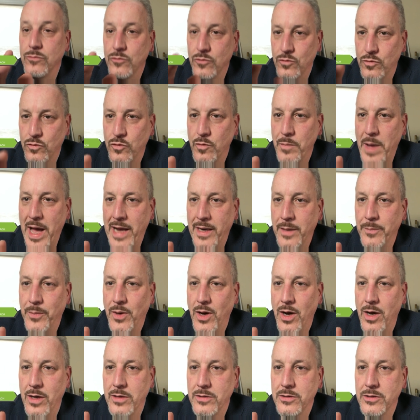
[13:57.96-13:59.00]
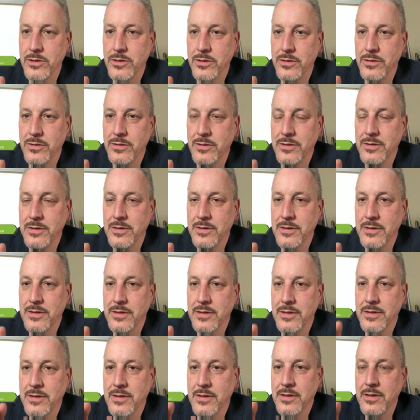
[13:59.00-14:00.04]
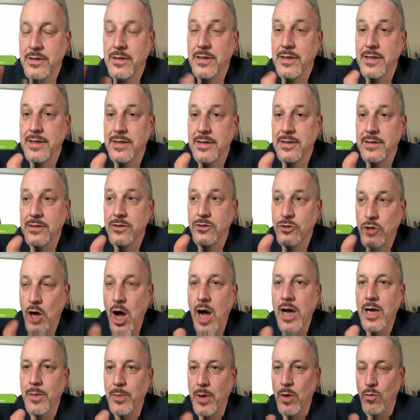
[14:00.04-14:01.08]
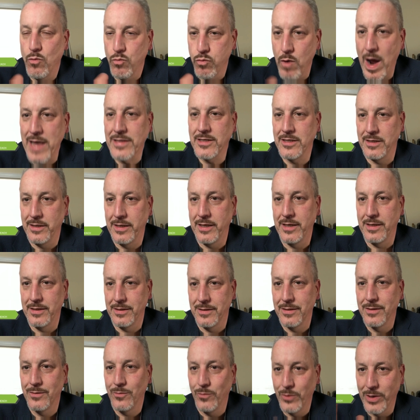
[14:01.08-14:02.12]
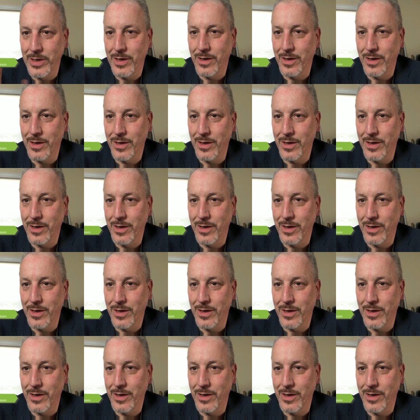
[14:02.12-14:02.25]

Dramatic pause. Talk about wrestling with a